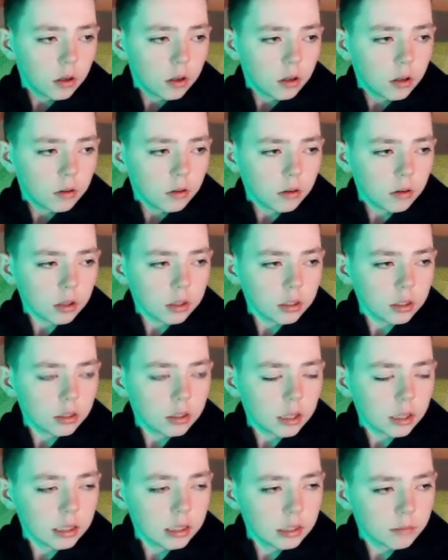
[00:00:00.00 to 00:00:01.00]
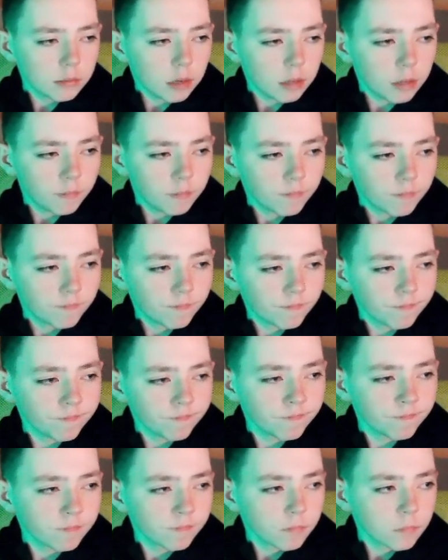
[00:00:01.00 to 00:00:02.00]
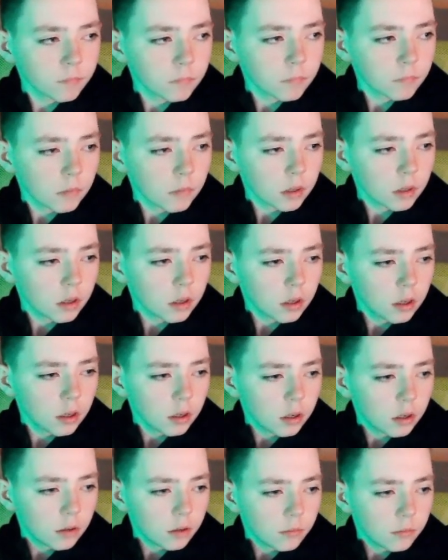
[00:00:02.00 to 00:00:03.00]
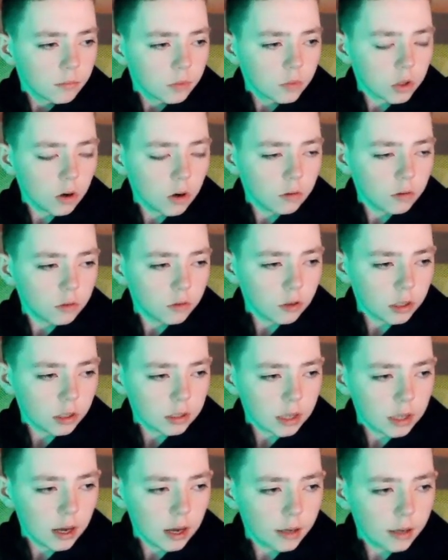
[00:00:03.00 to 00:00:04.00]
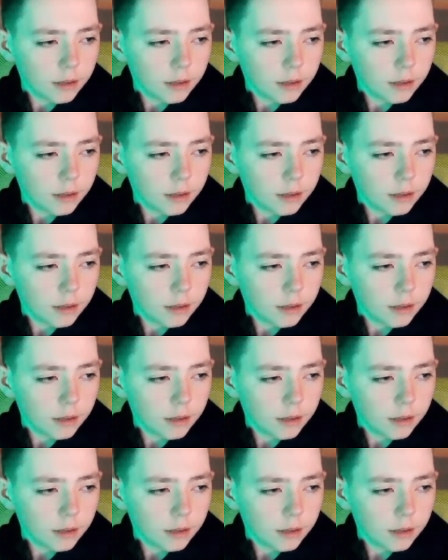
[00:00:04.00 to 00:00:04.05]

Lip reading: London Dykes, man. Scotland on the attack.